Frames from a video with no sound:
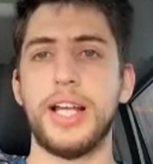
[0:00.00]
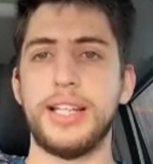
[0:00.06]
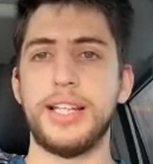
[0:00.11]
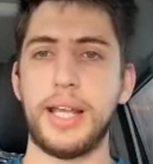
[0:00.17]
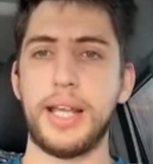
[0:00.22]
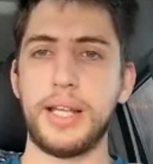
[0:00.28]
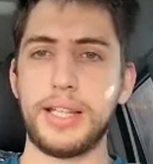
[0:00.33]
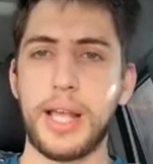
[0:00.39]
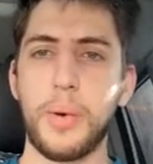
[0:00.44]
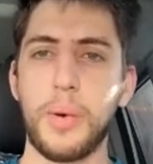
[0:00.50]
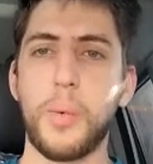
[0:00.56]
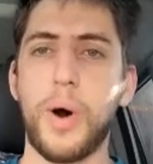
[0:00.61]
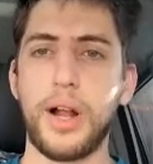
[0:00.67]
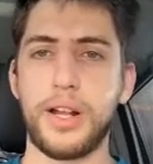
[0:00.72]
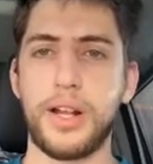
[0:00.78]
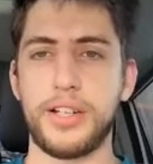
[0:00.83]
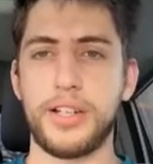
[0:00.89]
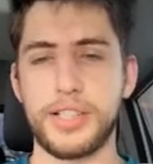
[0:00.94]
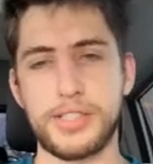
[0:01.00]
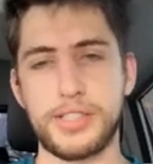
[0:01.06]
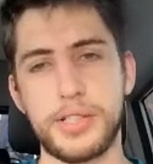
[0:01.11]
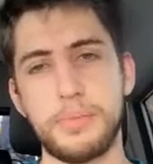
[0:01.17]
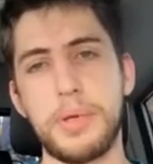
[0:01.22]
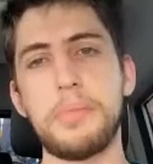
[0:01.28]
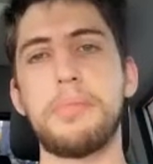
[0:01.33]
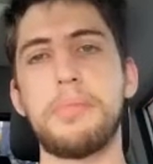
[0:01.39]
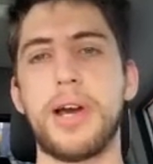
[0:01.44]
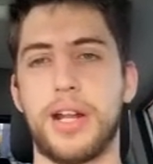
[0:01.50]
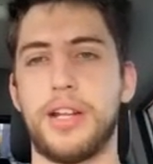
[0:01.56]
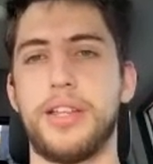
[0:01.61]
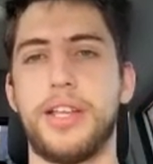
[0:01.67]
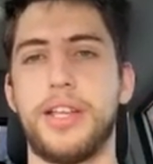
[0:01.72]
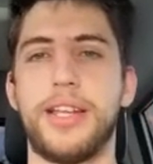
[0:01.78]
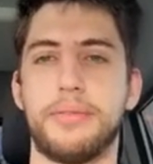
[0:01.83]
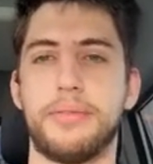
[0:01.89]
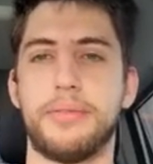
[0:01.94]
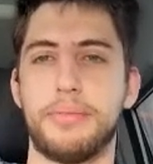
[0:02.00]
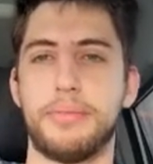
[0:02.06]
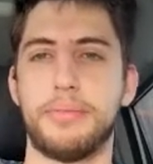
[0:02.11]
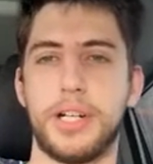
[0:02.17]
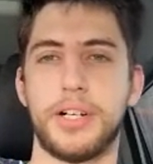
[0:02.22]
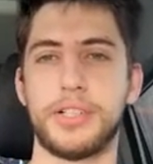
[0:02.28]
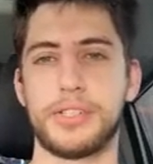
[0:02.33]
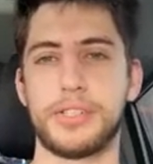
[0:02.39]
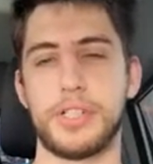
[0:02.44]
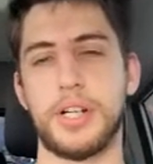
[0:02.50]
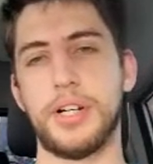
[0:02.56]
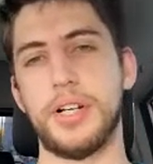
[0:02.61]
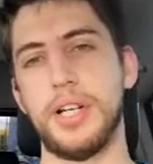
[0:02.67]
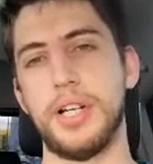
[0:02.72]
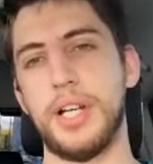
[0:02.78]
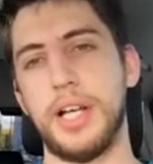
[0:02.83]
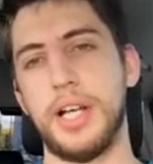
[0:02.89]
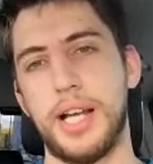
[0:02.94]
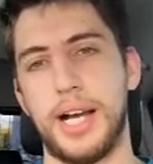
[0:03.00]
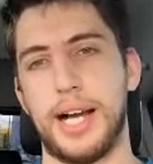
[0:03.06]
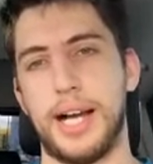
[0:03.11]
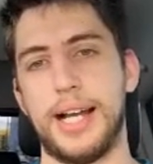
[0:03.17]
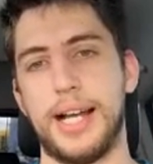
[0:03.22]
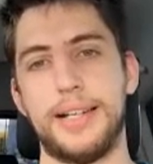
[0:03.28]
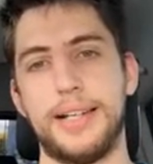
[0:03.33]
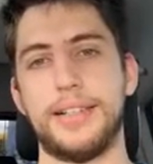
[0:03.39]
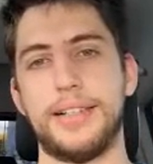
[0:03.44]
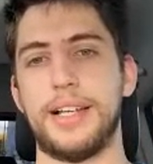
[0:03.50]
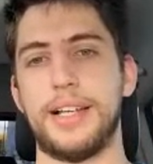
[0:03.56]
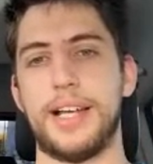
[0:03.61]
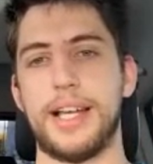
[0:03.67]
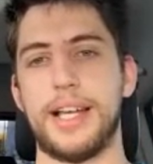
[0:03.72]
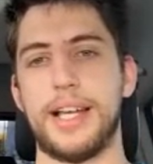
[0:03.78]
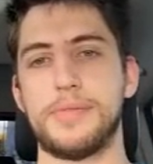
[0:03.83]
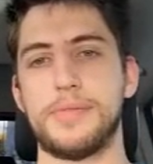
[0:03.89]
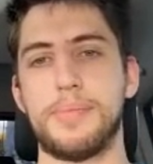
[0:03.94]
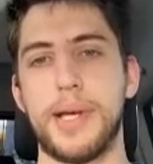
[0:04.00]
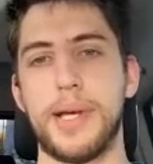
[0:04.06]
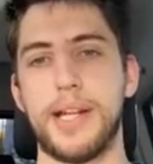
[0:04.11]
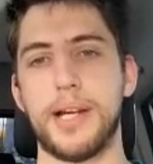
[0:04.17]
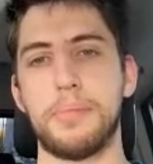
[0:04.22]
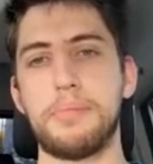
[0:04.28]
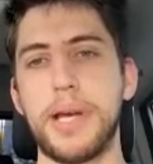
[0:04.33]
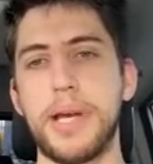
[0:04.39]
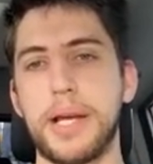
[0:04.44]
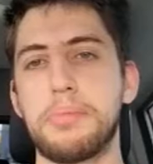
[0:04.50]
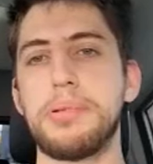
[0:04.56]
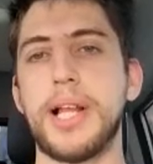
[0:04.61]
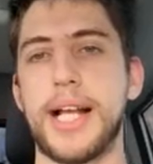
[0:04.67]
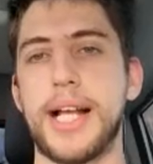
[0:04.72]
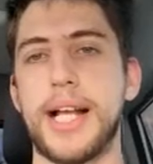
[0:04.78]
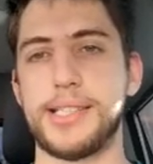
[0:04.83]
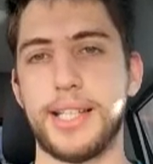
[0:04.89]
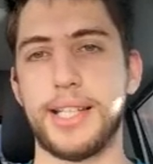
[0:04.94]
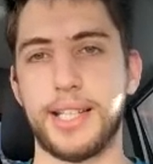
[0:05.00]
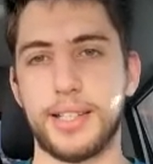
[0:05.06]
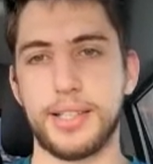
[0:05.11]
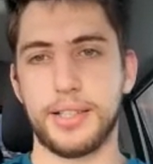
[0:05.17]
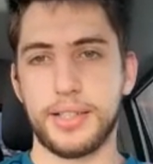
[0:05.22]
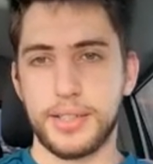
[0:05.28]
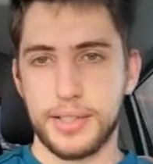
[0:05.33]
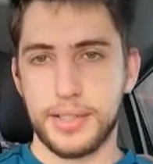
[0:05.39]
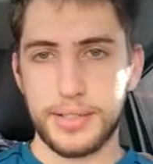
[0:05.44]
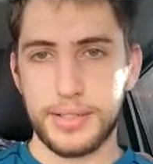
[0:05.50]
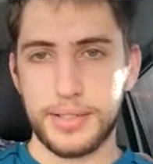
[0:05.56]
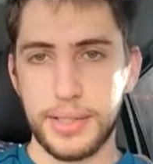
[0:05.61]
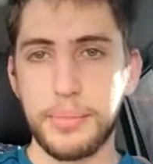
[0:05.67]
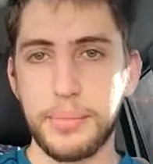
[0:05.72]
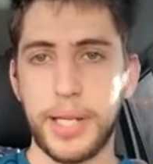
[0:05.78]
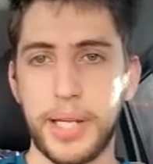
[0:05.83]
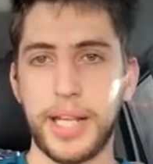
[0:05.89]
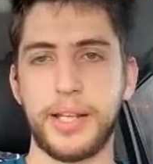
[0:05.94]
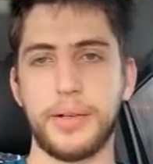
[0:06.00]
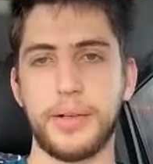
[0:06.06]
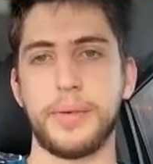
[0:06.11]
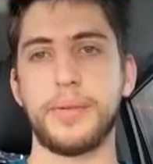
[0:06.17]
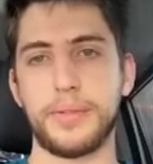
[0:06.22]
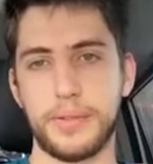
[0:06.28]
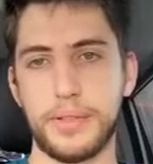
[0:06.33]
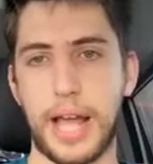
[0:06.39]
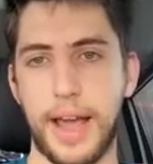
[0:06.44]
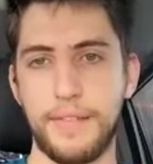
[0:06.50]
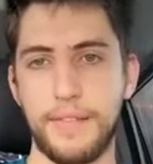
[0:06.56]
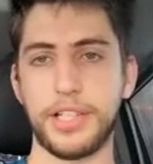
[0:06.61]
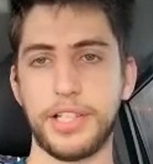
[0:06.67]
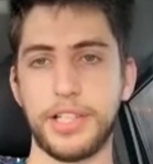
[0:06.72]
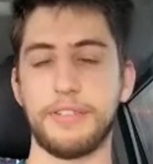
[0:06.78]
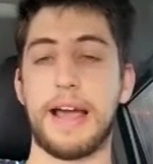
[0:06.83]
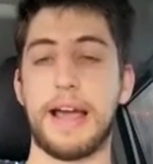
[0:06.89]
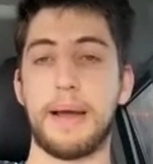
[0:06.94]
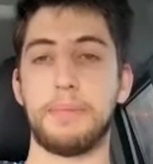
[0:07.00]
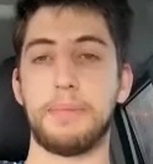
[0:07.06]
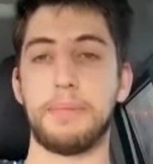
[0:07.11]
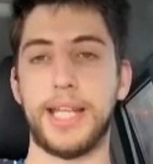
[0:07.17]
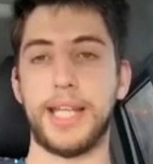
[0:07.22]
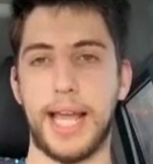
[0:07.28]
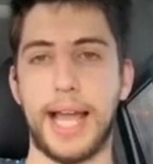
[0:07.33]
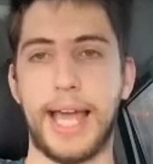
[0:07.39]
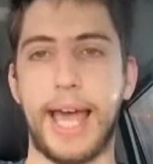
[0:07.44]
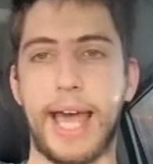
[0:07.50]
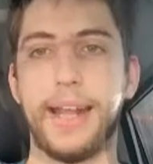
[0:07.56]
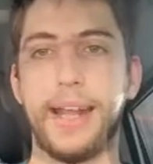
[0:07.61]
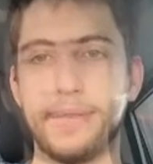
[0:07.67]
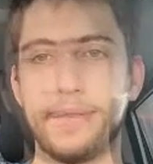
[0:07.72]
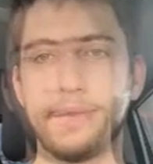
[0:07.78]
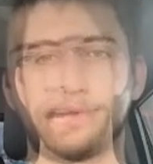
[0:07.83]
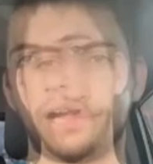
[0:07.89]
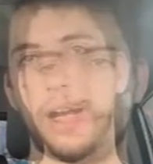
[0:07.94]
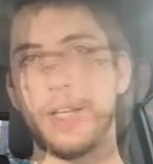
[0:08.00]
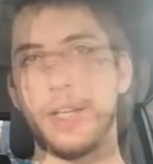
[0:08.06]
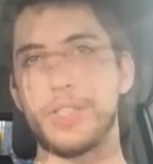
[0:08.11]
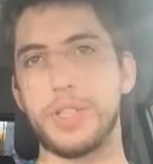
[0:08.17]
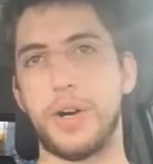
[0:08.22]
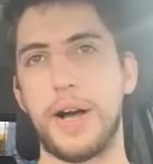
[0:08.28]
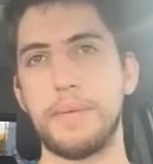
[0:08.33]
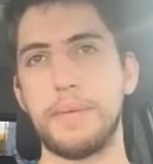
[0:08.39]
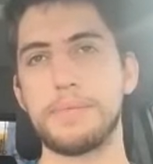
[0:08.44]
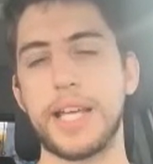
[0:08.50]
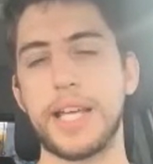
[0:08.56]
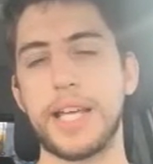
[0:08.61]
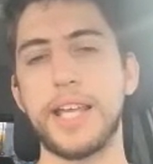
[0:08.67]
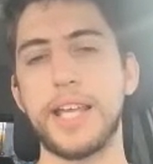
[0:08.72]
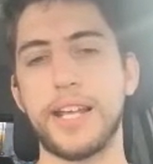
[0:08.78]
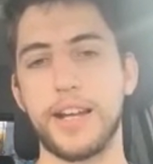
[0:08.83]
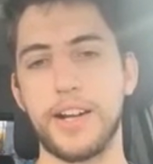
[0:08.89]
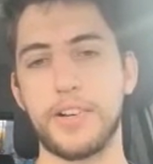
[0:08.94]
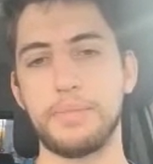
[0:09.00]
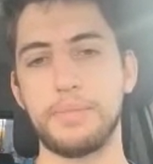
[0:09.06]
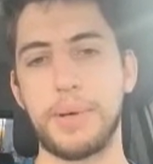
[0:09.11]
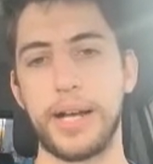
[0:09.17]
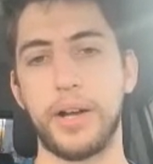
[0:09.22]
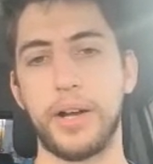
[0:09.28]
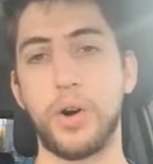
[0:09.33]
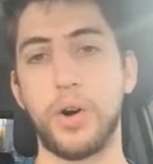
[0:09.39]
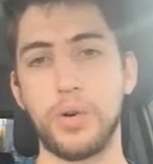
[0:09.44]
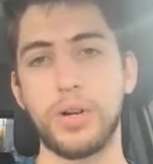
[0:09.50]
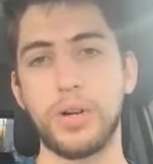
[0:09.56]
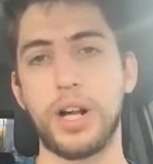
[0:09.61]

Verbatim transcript: They they wanted us to be better than them, you know. So uh, it's been a big blessing to me having the family I had. Uh, so I'm taking care of my own